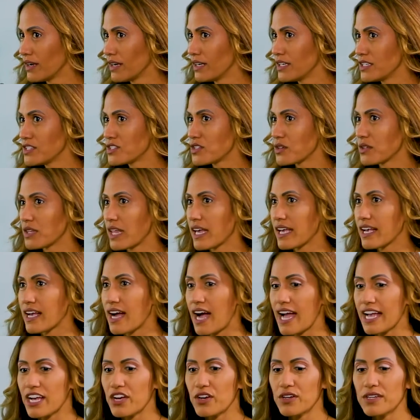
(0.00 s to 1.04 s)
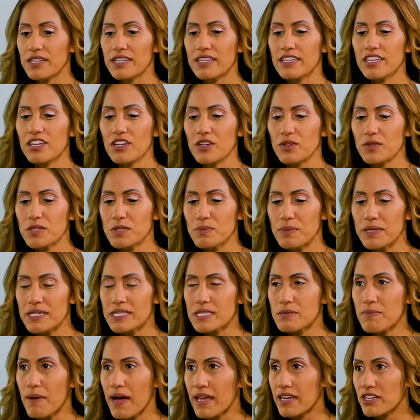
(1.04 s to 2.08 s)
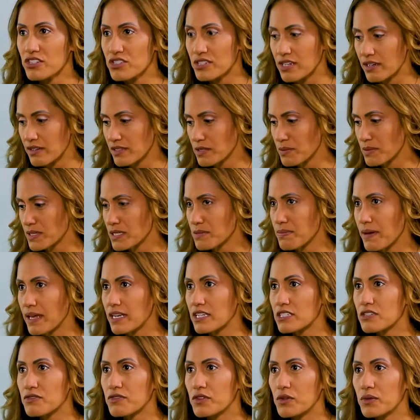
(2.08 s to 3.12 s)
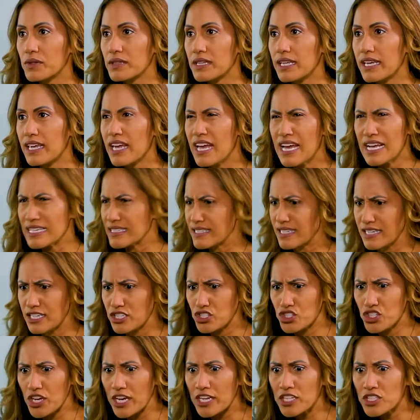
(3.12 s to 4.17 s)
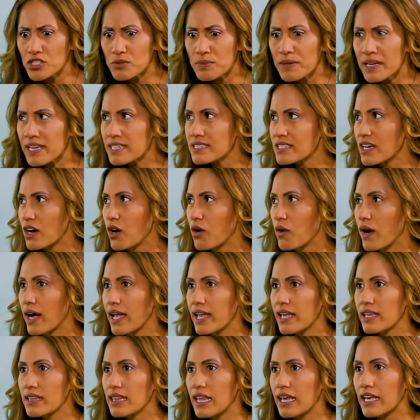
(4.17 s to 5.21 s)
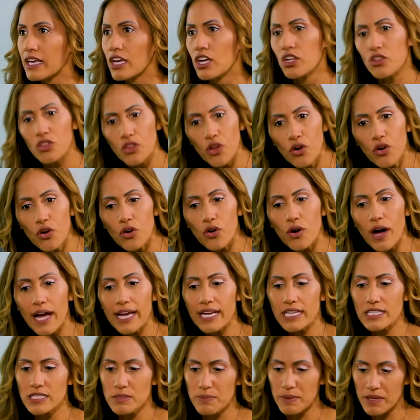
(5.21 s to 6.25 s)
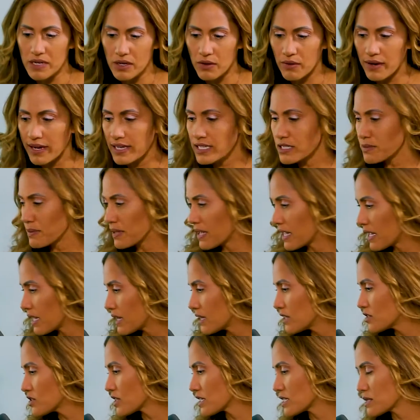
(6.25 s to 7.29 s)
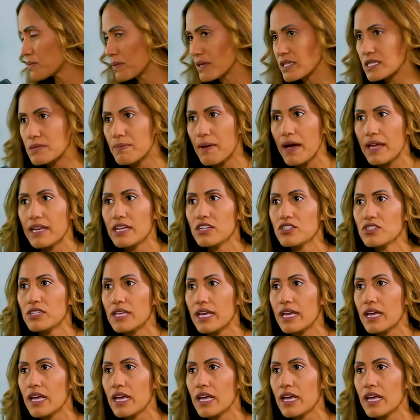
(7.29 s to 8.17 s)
So like, I couldn't, speak Spanish. Now I speak Spanish fluently. Did it change me as a Hawaiian? Like, no, I can speak Hawaiian, I speak English, I speak Spanish. Like,